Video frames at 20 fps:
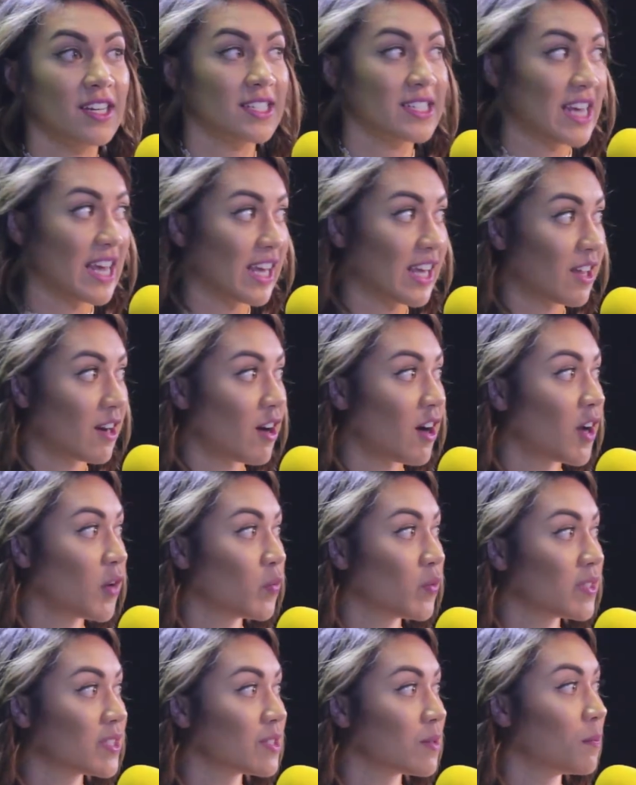take it on
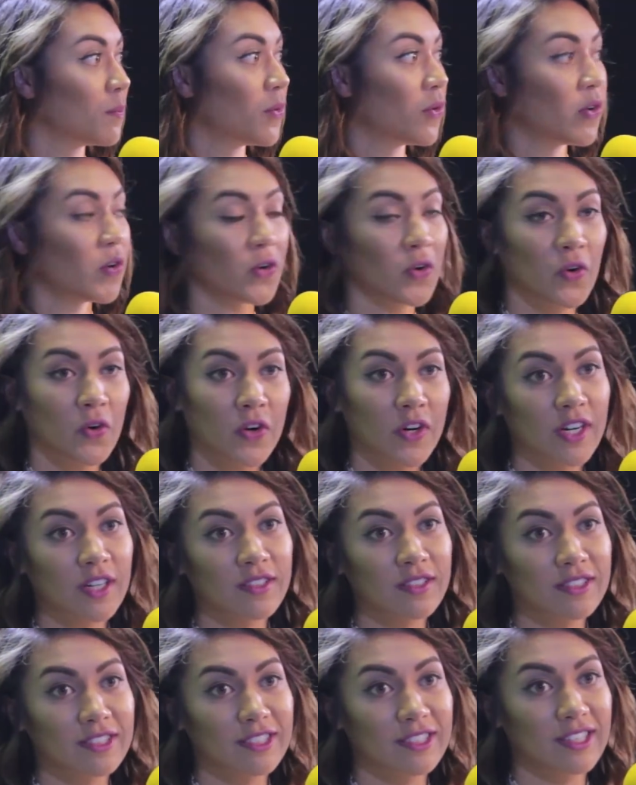with some
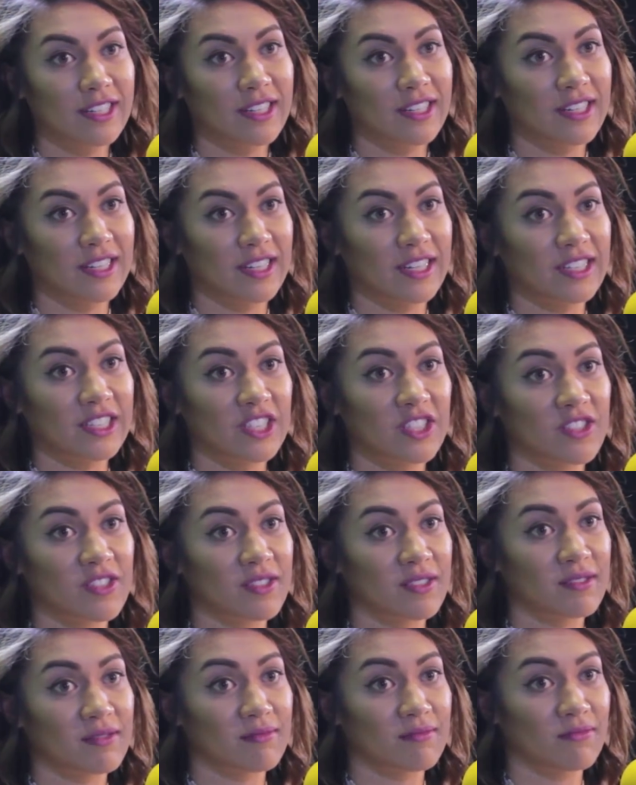bullhorns and
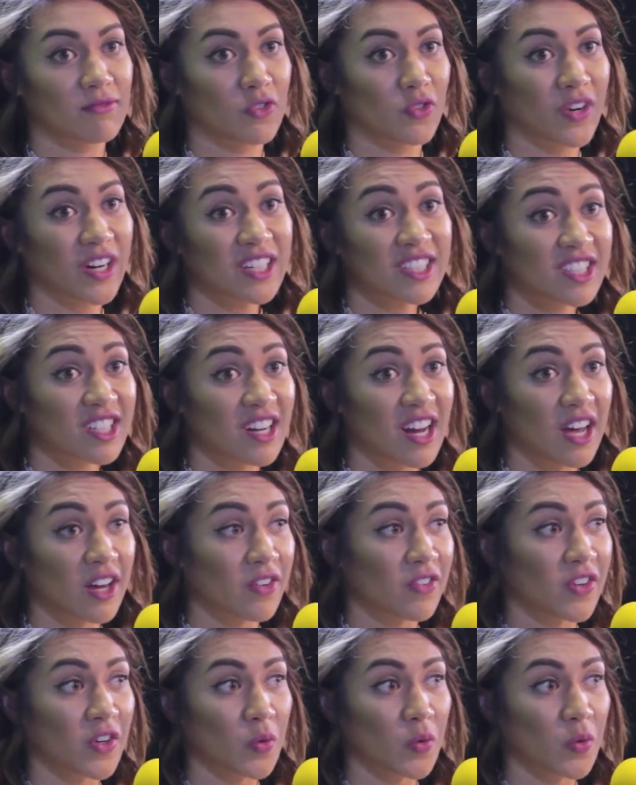just rage it out of